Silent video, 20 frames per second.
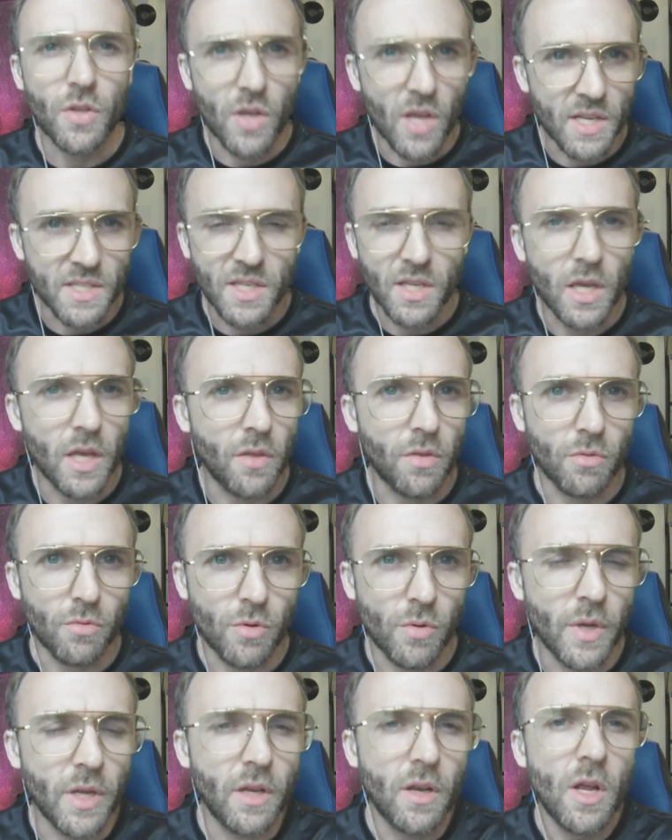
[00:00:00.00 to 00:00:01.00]
You guys can
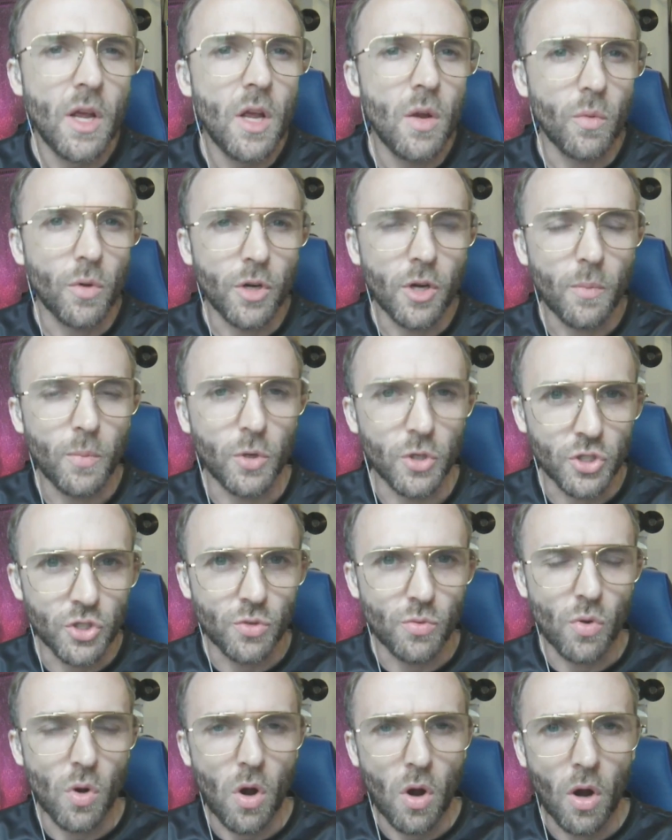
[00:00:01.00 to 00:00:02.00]
get through it. We're going to
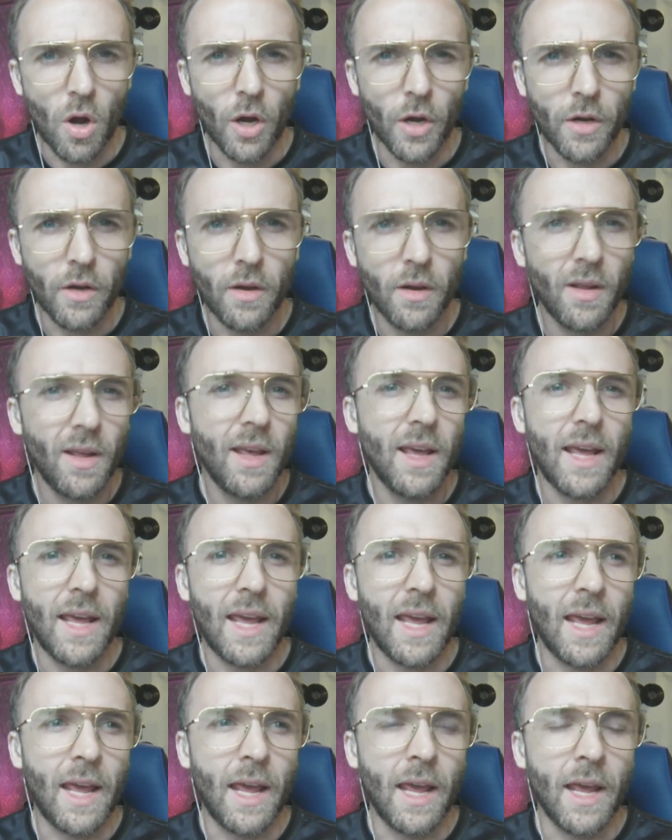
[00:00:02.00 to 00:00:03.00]
push through hard
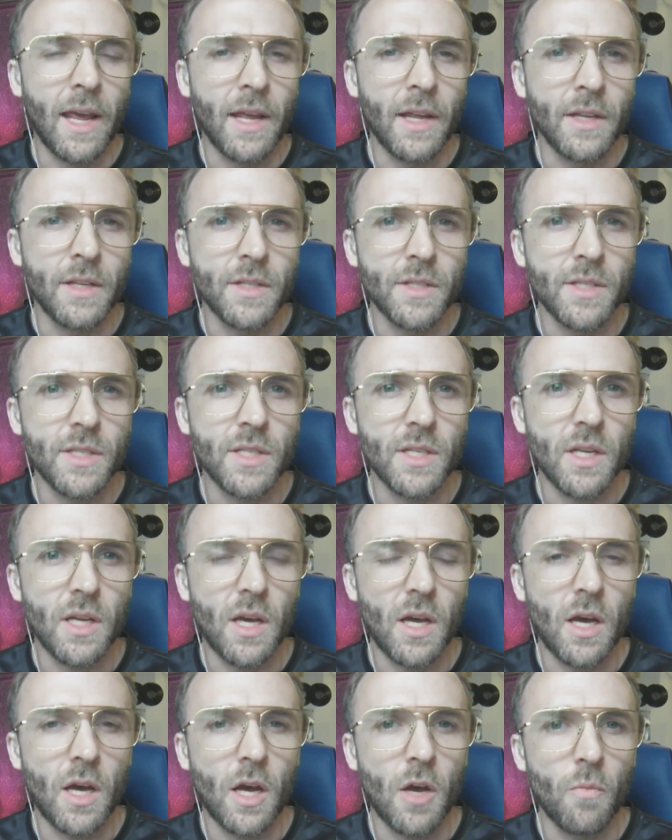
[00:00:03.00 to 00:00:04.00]

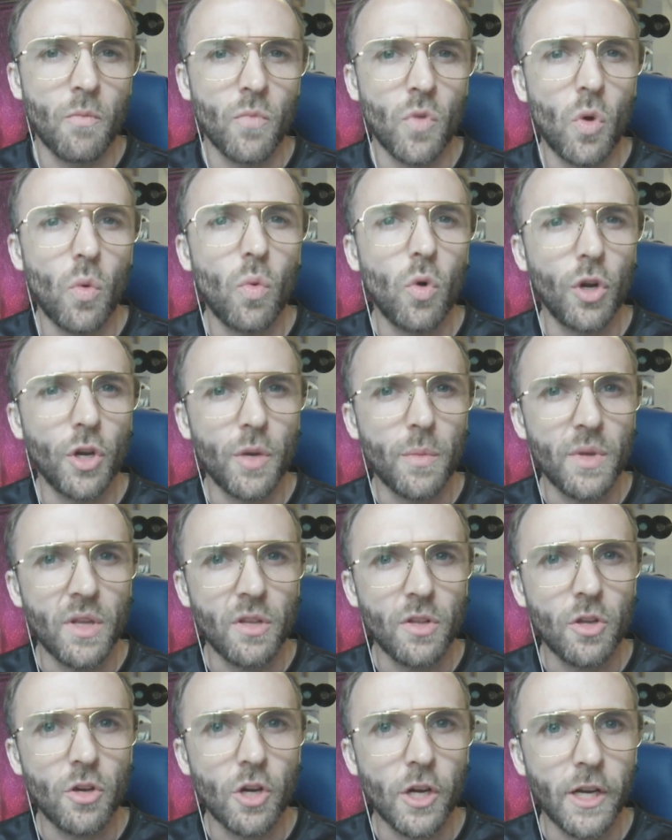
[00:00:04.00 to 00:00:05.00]
and um, we're going to
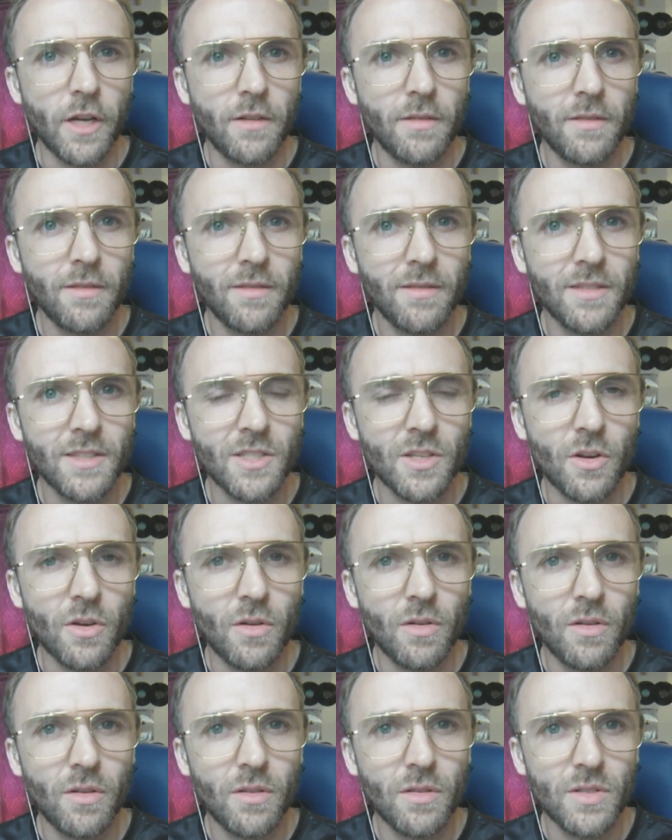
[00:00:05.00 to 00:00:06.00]
be in the green.
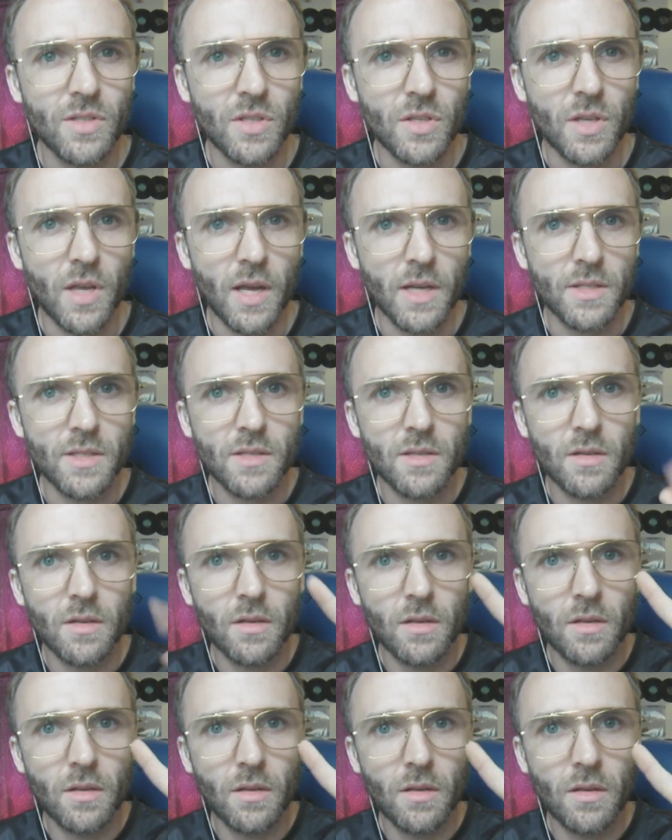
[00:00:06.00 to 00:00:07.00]
So, see you guys.
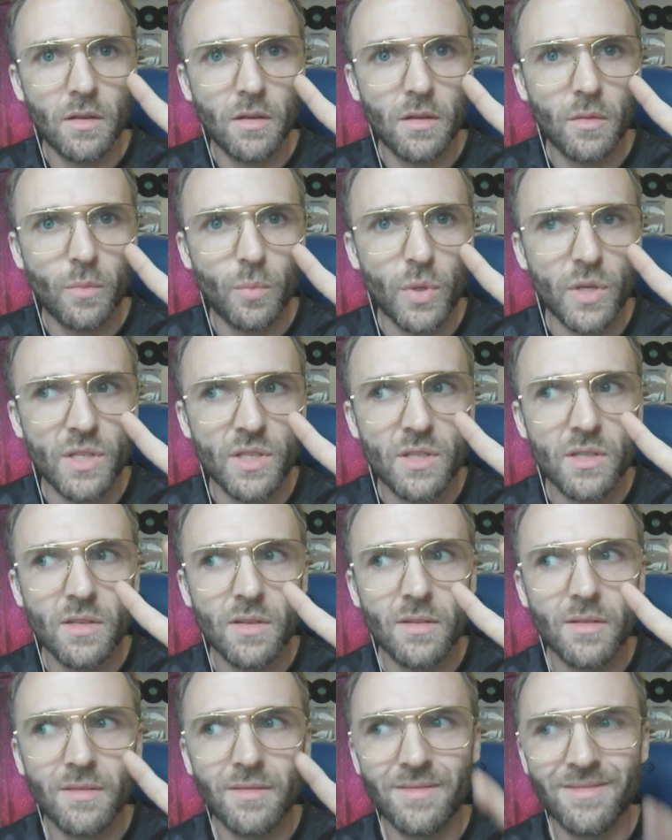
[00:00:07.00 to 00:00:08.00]

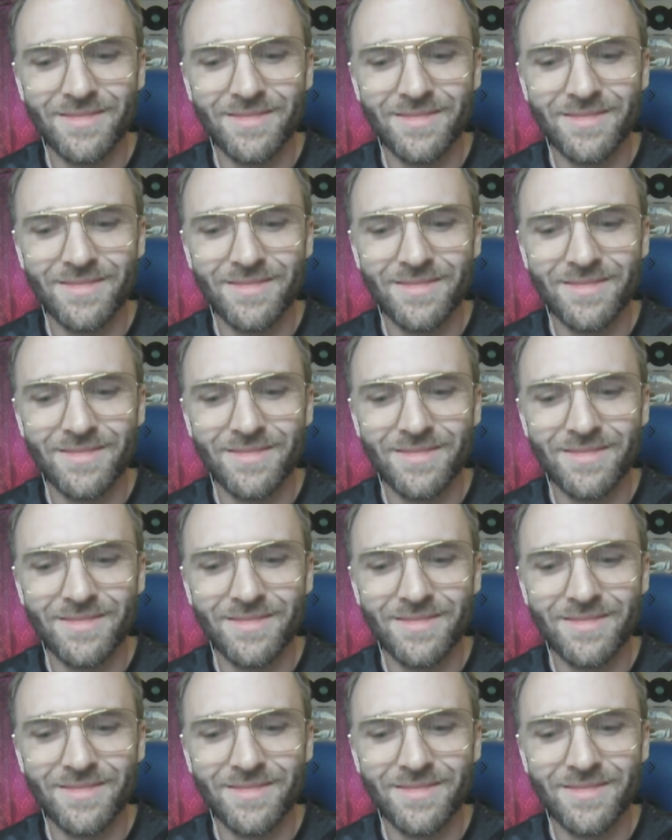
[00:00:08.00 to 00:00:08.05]
Peace.